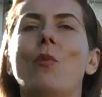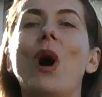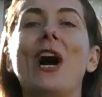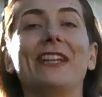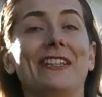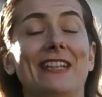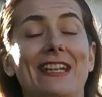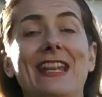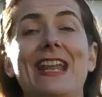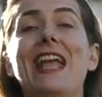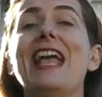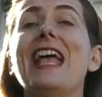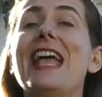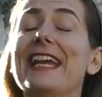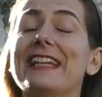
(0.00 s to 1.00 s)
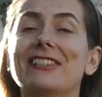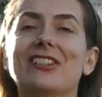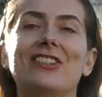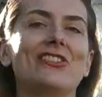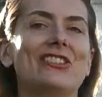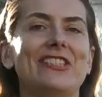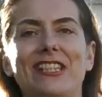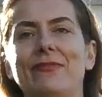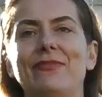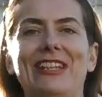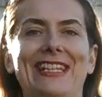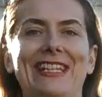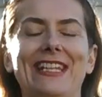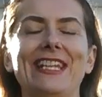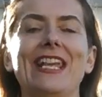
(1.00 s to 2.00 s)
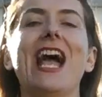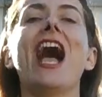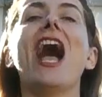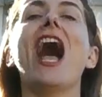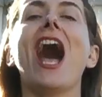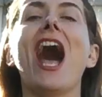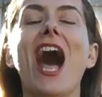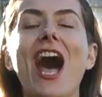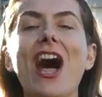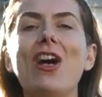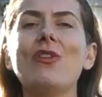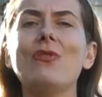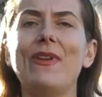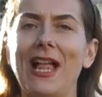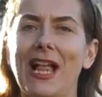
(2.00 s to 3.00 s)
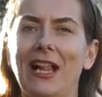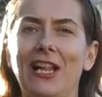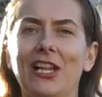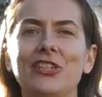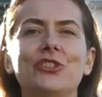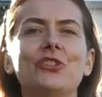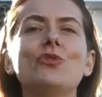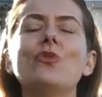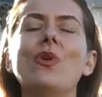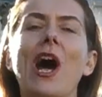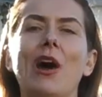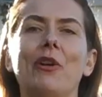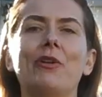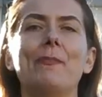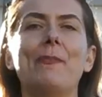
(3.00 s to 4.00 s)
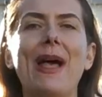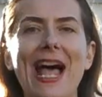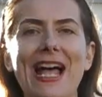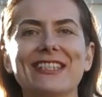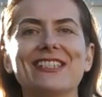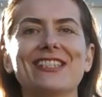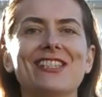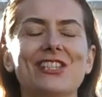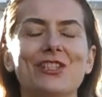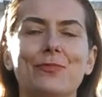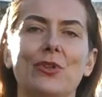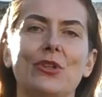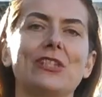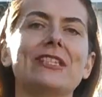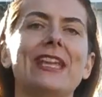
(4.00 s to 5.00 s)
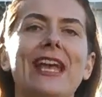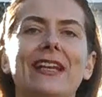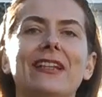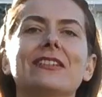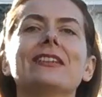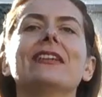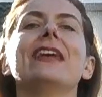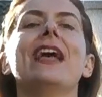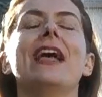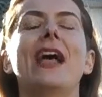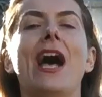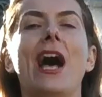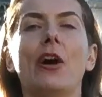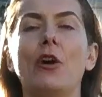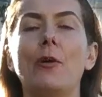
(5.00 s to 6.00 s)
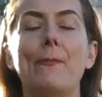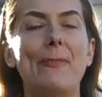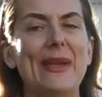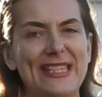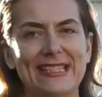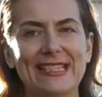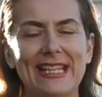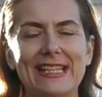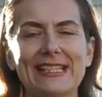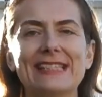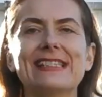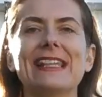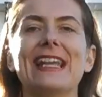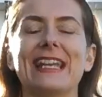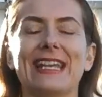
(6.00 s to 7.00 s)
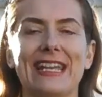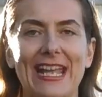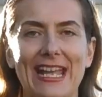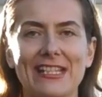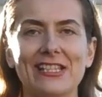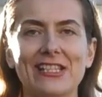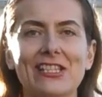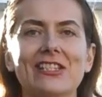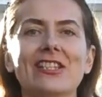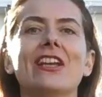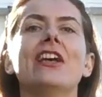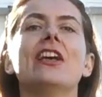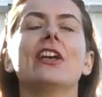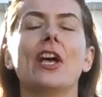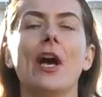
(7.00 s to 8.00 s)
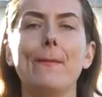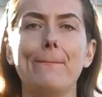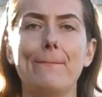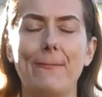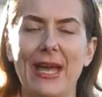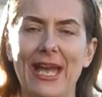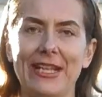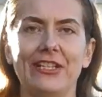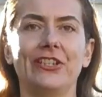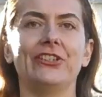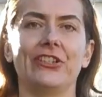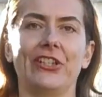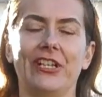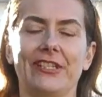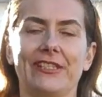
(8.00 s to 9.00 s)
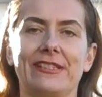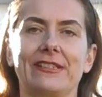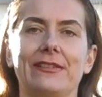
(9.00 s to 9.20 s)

1. Exclusivity. How well do our patents protect our business against competitors?